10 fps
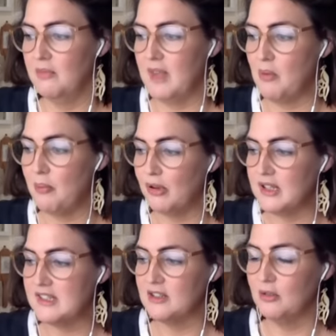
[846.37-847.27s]
they were
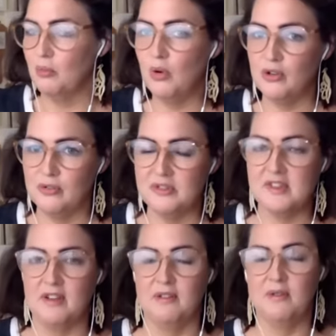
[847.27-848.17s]
printed on wool,
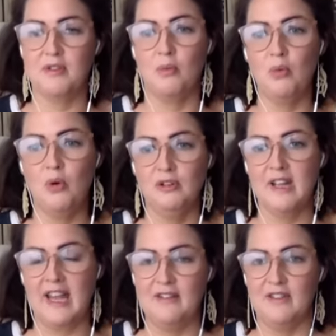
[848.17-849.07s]
so the wool
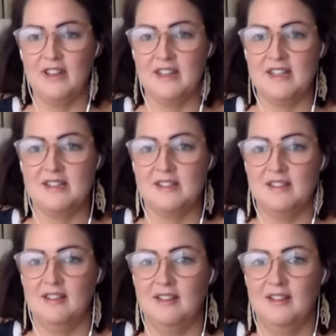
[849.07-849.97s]
gave it this